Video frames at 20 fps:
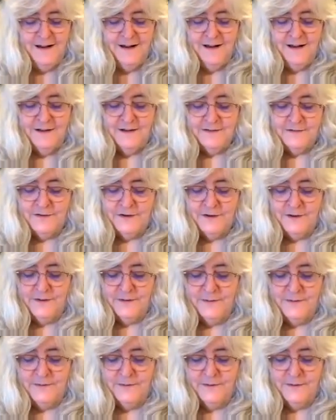
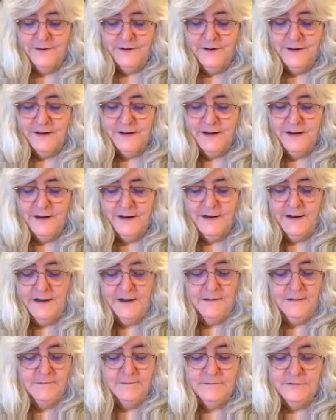So I
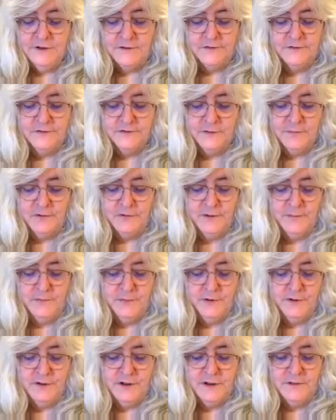just simply
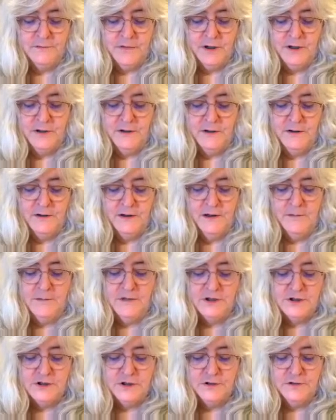put in my
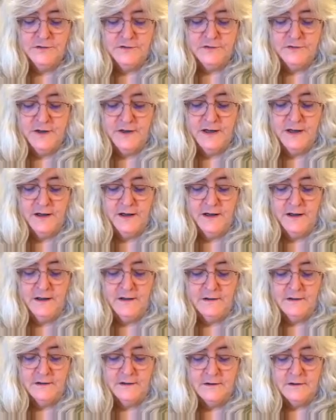images,
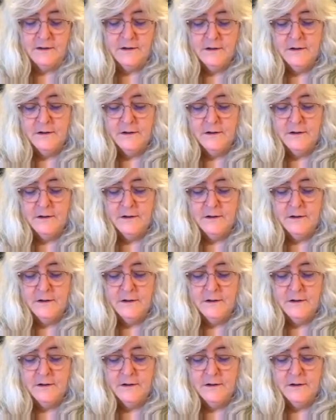and